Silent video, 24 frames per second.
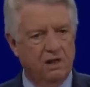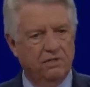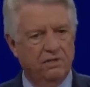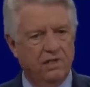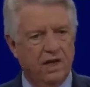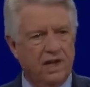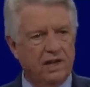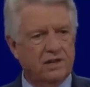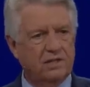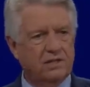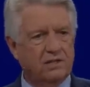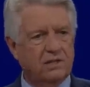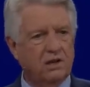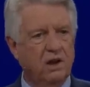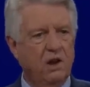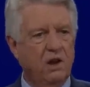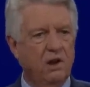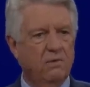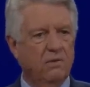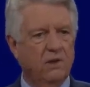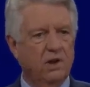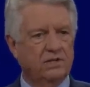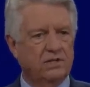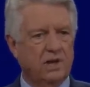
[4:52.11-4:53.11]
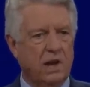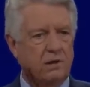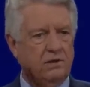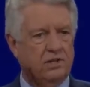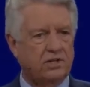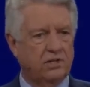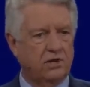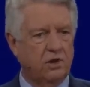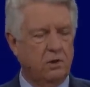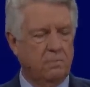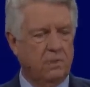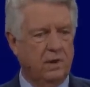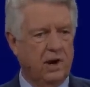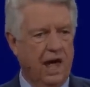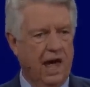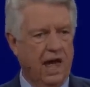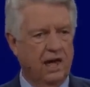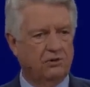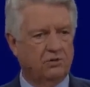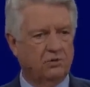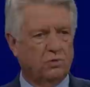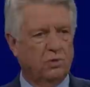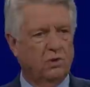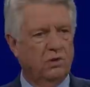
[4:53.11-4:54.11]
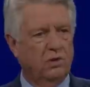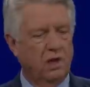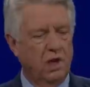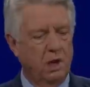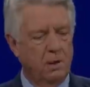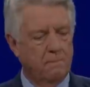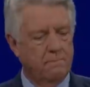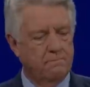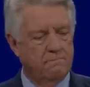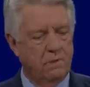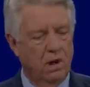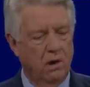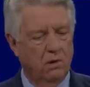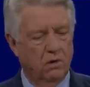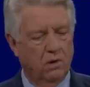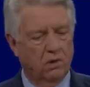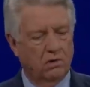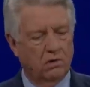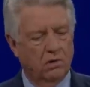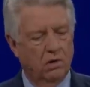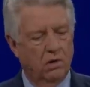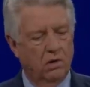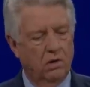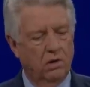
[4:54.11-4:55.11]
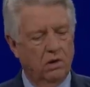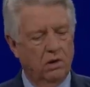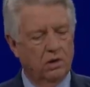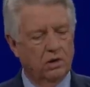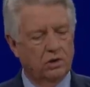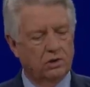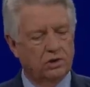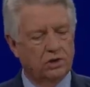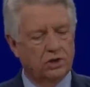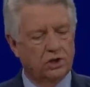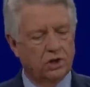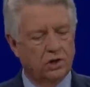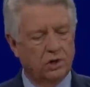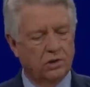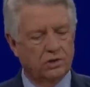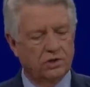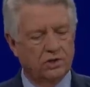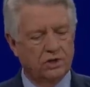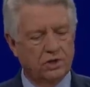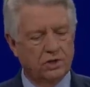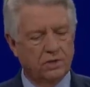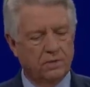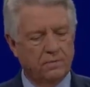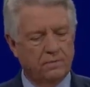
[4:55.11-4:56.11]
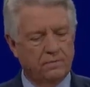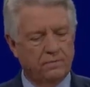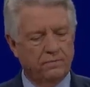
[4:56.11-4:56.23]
This was a supernatural miracle church.